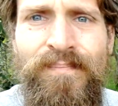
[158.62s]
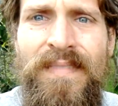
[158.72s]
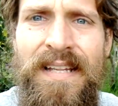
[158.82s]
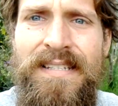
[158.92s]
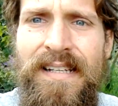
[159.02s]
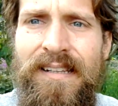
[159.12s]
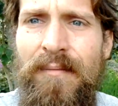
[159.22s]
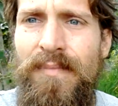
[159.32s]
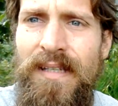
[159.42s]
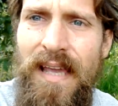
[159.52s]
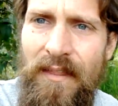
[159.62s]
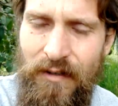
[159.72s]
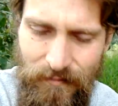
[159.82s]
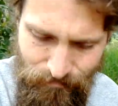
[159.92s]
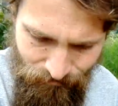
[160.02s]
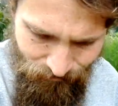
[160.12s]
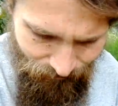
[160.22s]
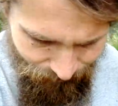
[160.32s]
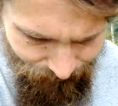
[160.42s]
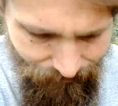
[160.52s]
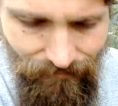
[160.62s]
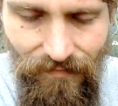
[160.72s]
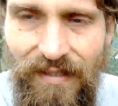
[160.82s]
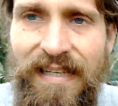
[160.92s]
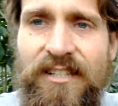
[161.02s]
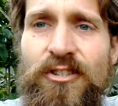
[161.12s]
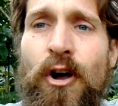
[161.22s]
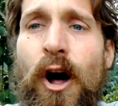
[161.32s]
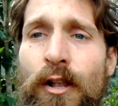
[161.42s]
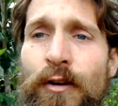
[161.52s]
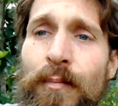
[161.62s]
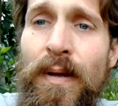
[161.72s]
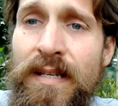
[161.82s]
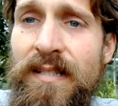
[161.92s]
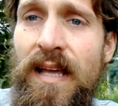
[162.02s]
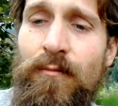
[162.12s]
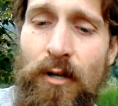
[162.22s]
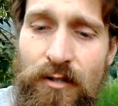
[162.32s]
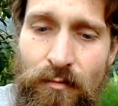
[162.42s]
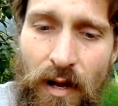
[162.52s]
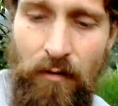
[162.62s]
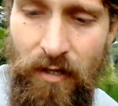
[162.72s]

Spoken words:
tends to clump together, gets taller based on what's around